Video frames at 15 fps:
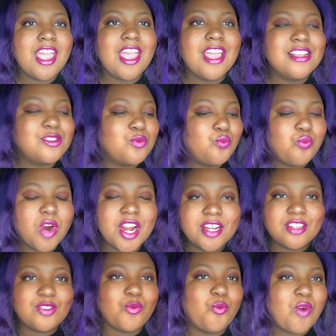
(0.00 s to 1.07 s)
is
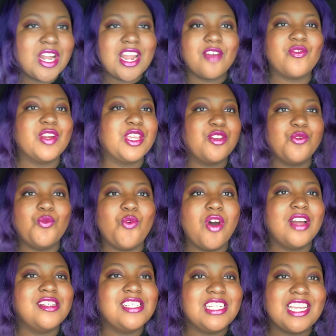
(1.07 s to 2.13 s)
worth whatever you
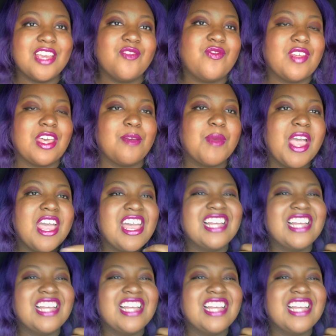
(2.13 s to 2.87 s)
want to give them.